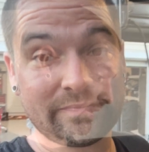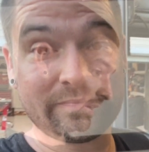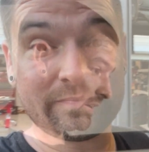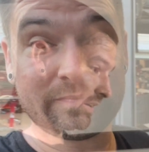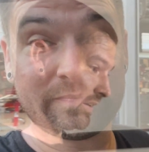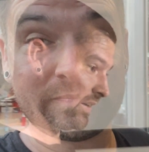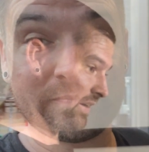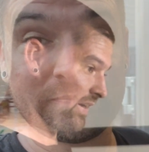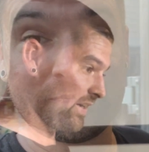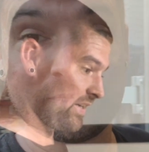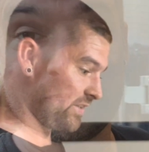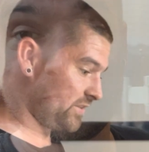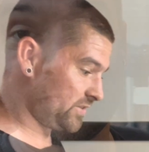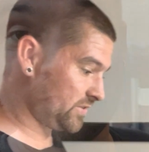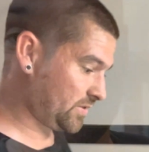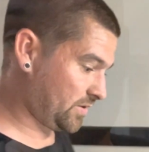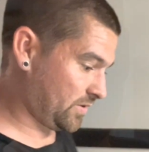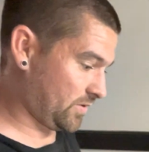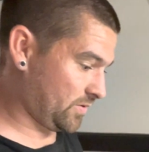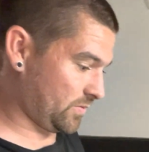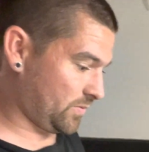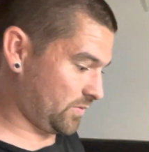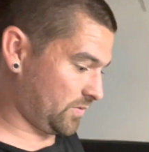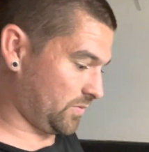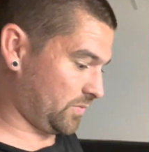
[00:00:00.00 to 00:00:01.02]
All right,
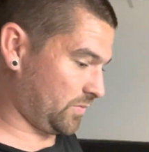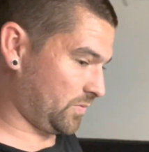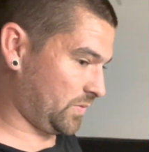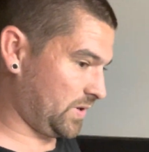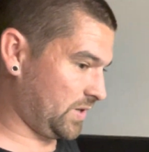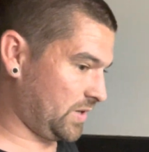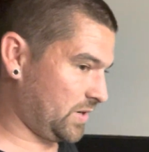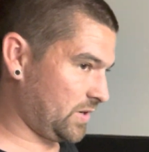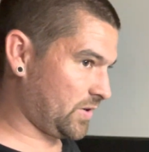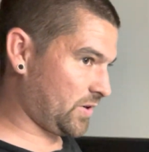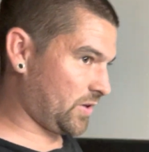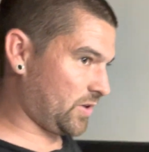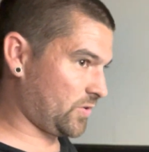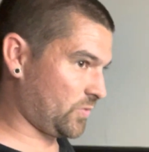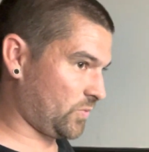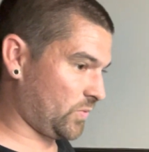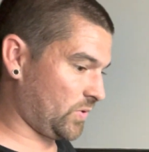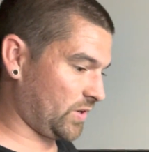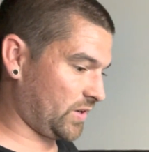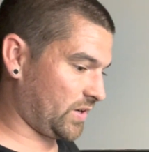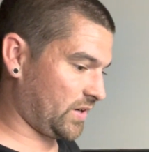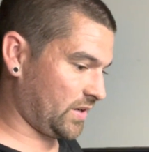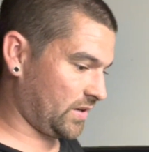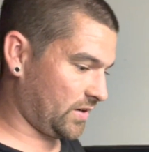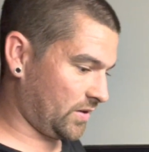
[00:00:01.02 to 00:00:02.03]
so we are
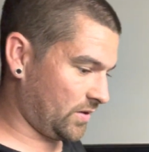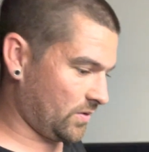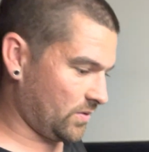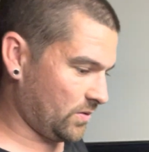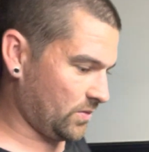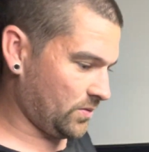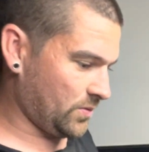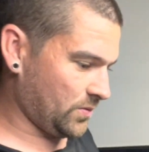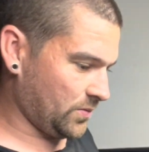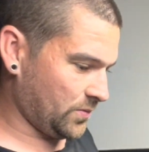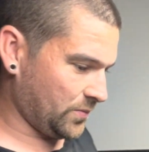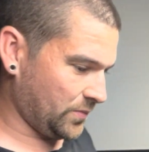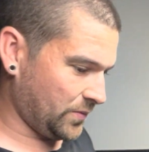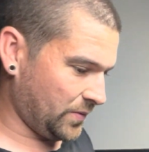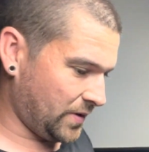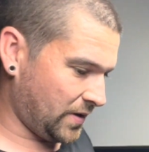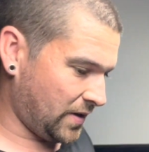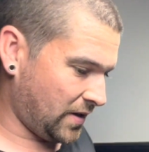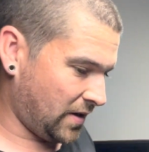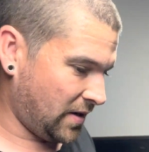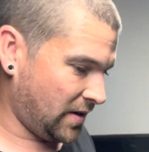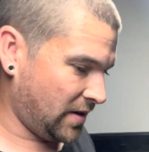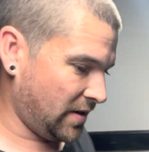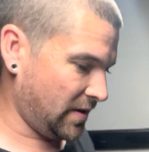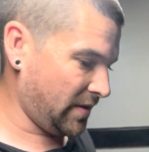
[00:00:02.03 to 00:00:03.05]
working on
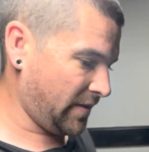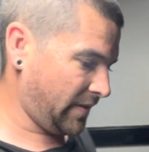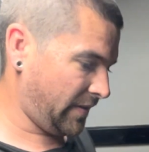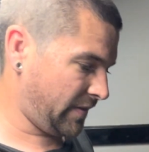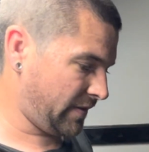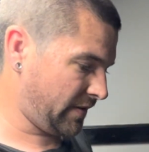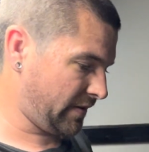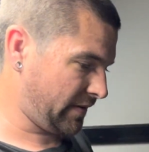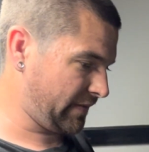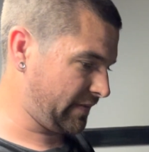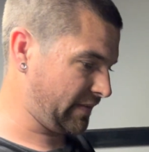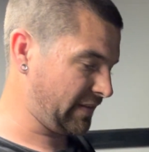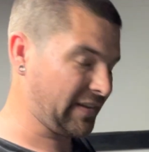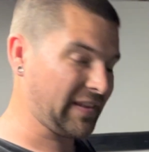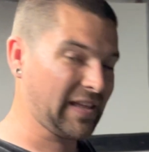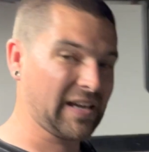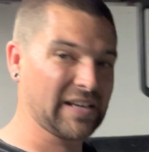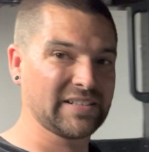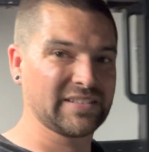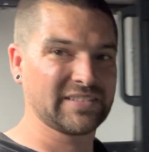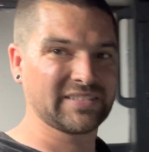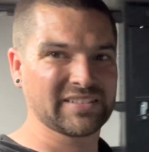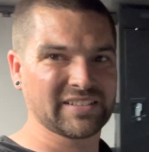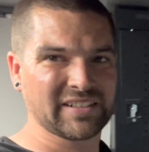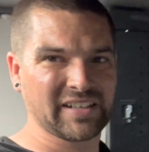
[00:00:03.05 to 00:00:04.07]
the
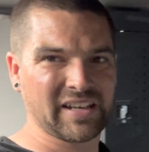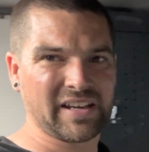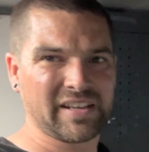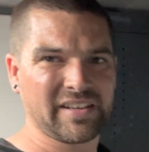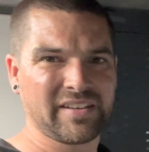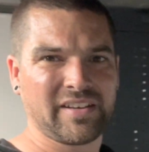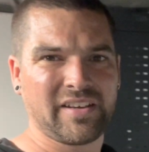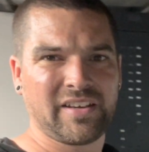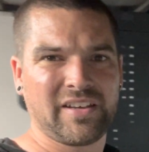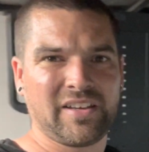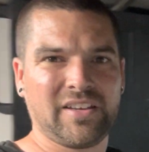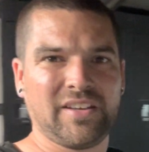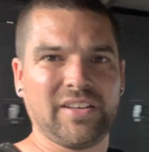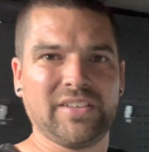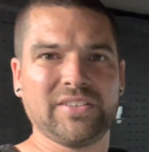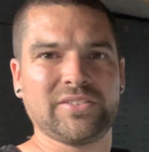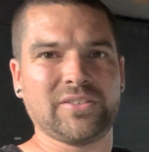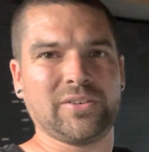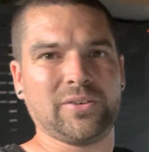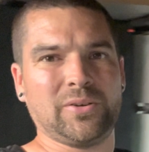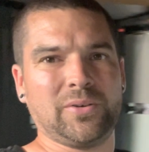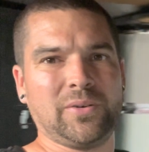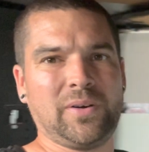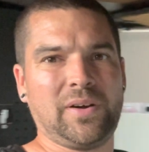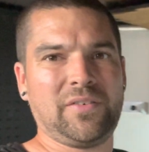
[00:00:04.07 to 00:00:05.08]
lights tonight.
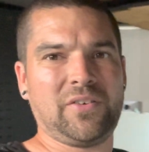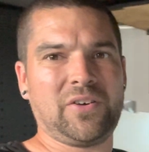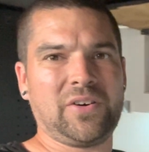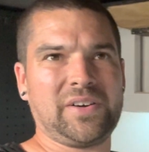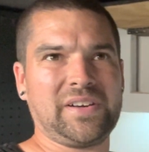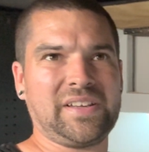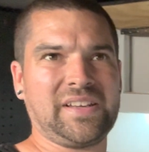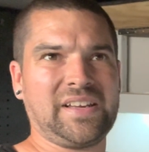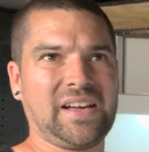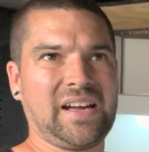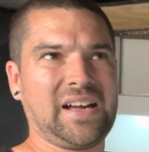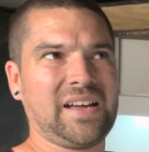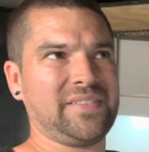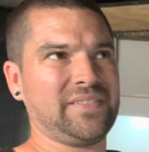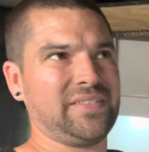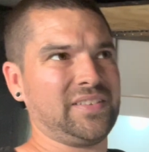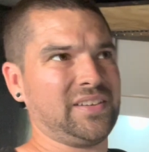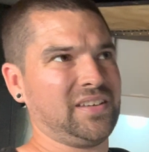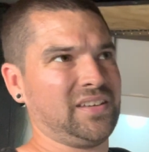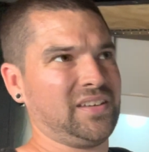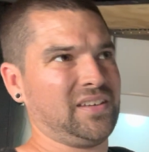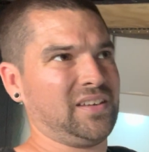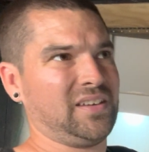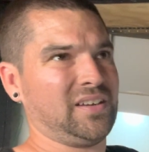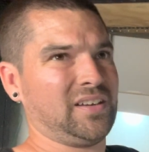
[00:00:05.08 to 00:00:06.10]
So I've already got
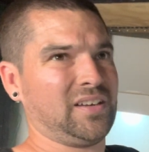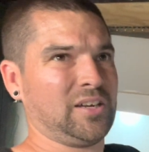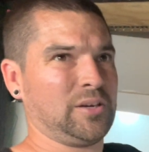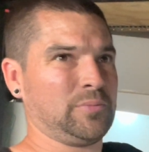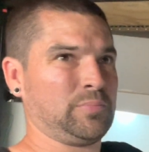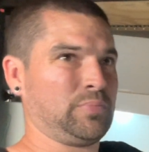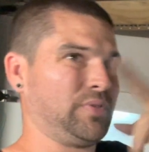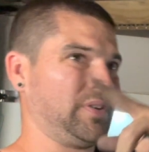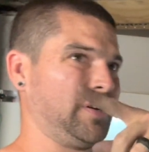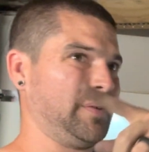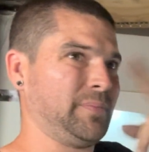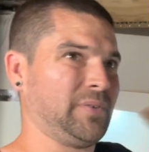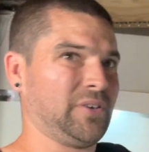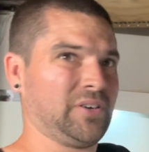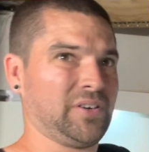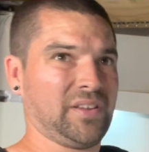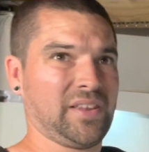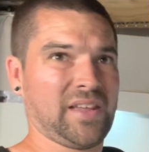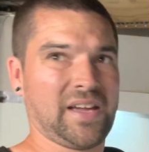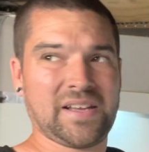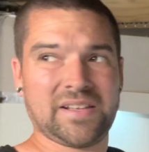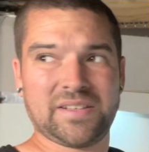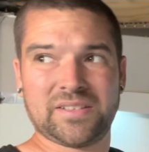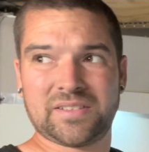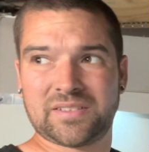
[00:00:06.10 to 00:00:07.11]
the perimeter
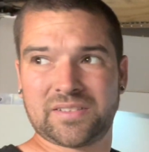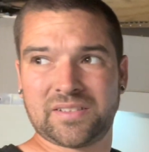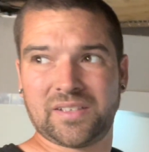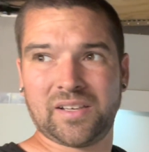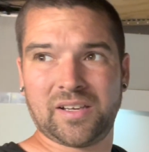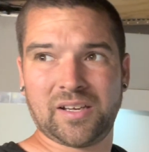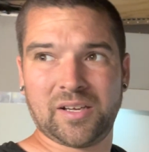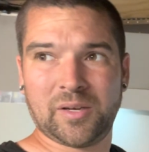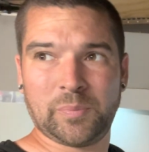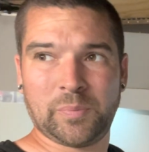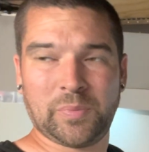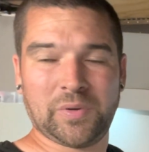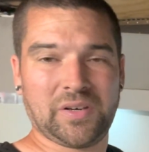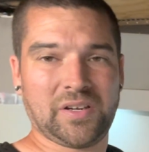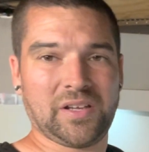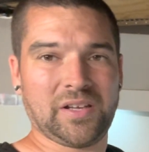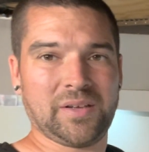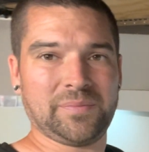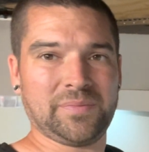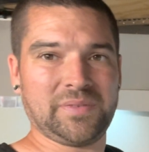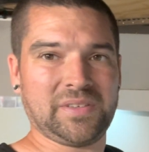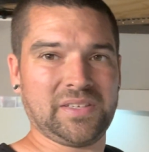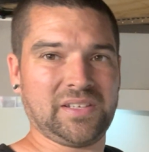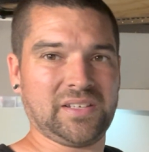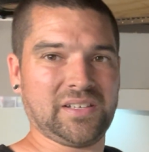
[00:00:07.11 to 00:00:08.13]
lights put
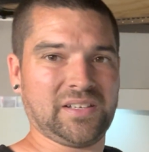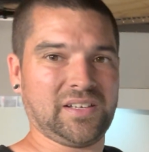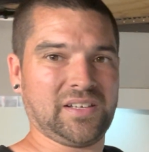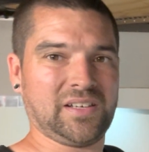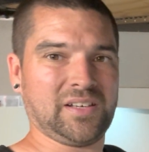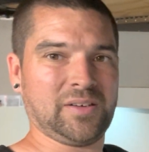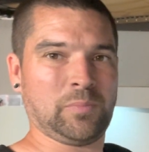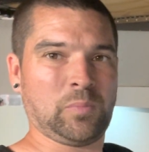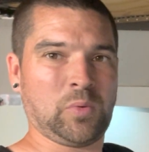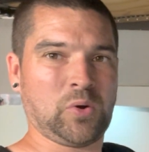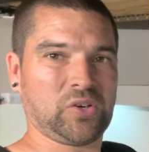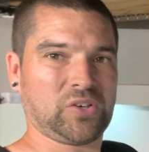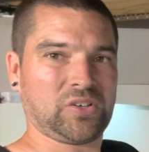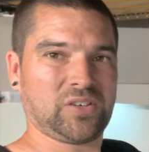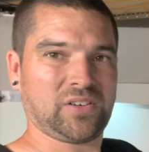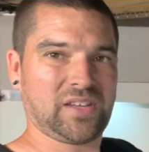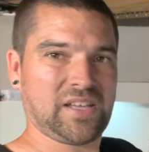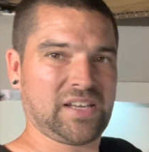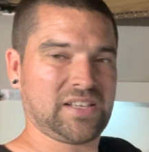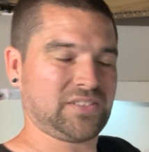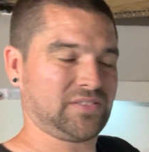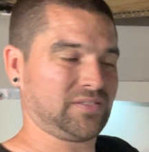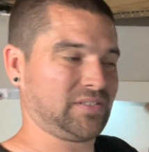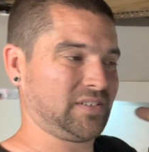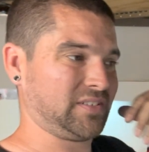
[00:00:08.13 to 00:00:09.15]
up. The marker
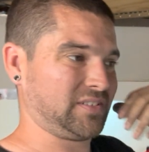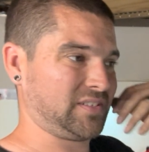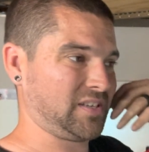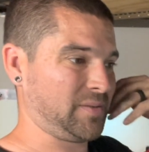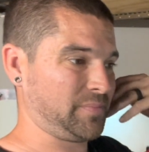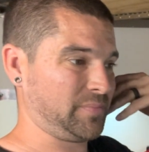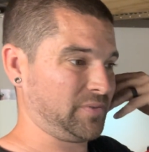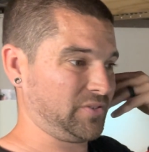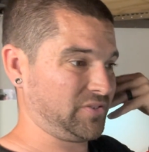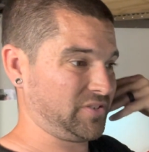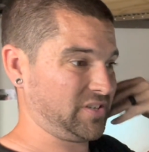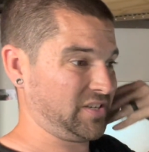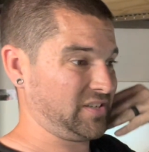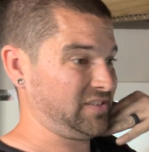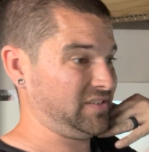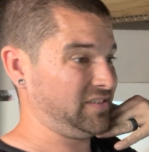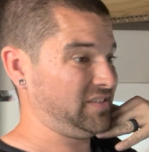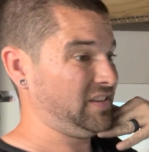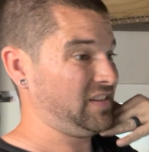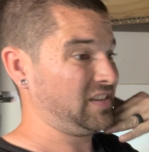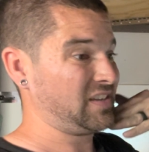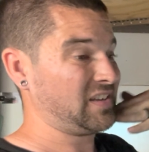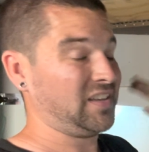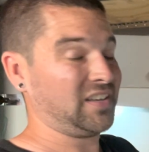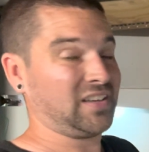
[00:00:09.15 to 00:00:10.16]
lights are on the top of the trailer.
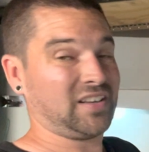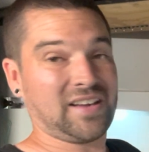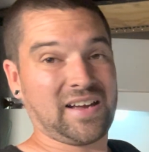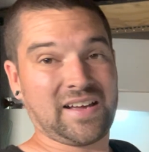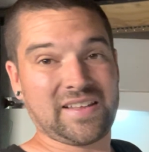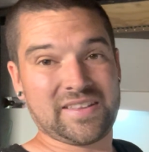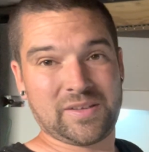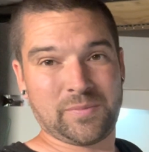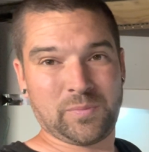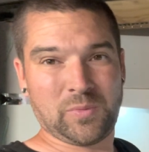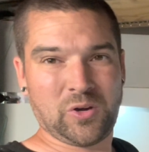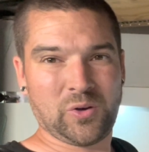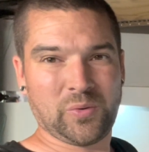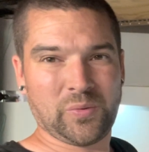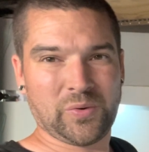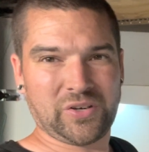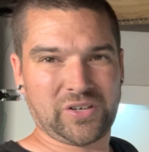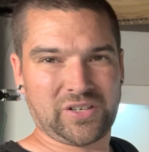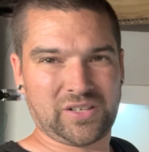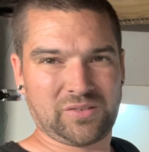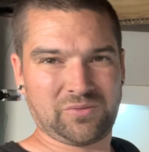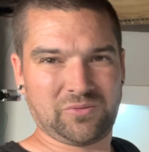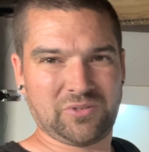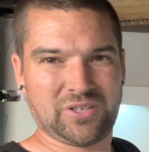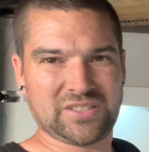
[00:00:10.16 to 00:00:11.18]
Got them all
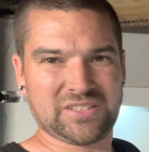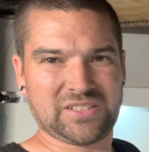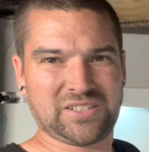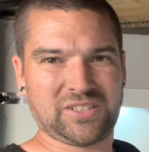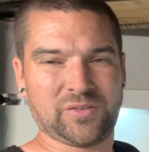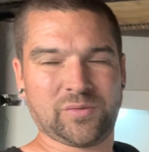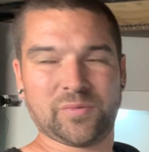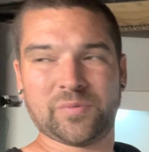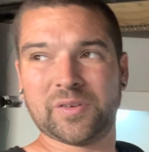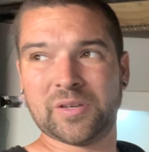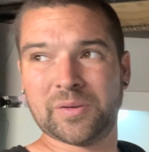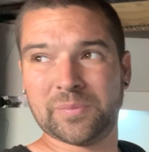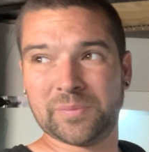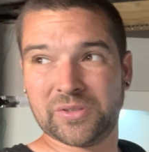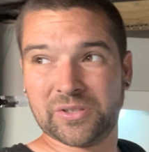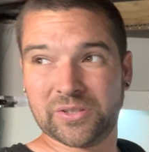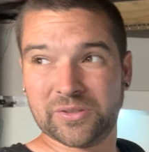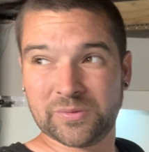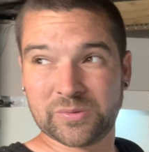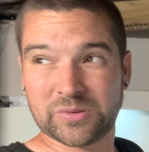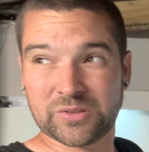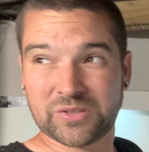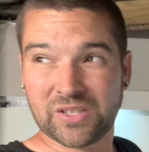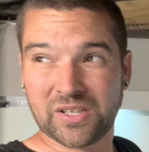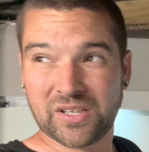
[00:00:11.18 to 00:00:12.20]
working. Wasn't gonna film till
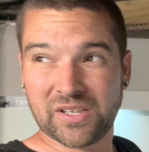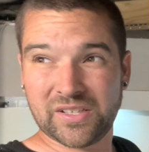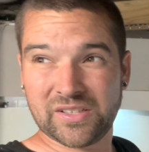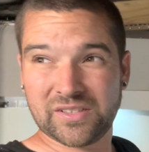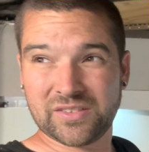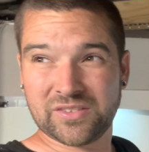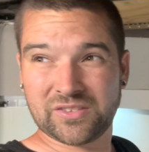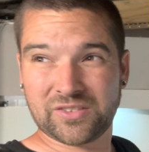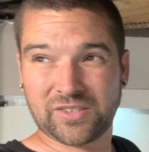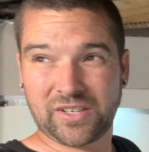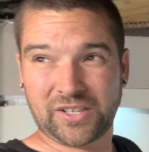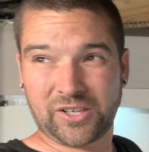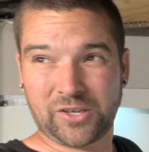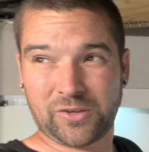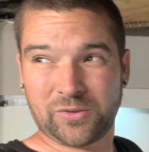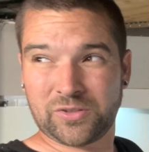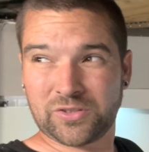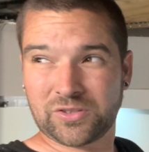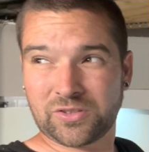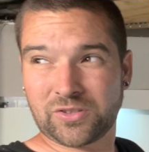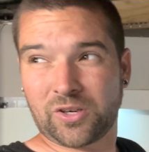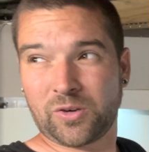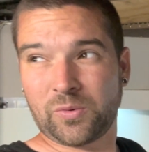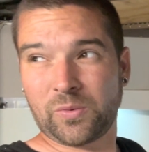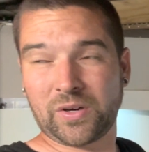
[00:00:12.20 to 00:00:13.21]
it's done. So I go to
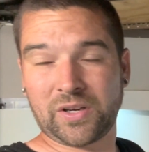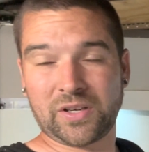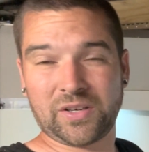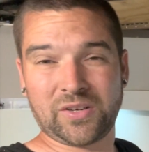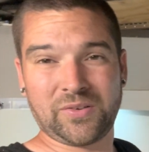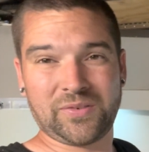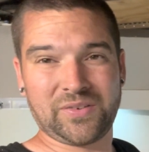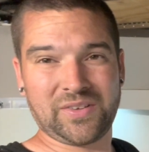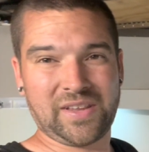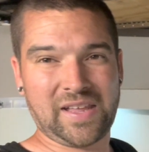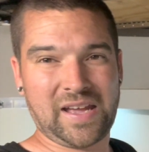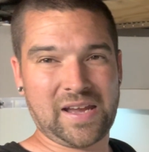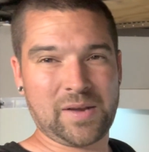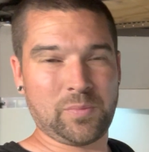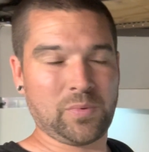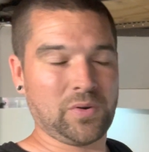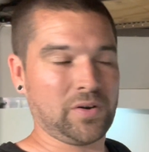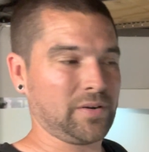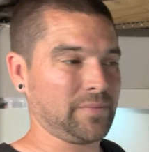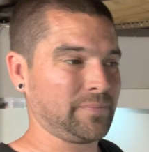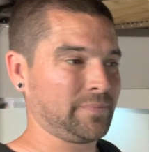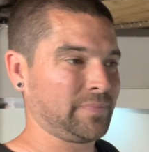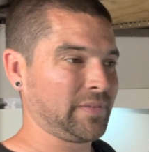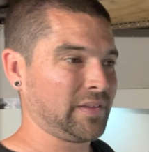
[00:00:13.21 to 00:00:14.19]
start working on the light bar.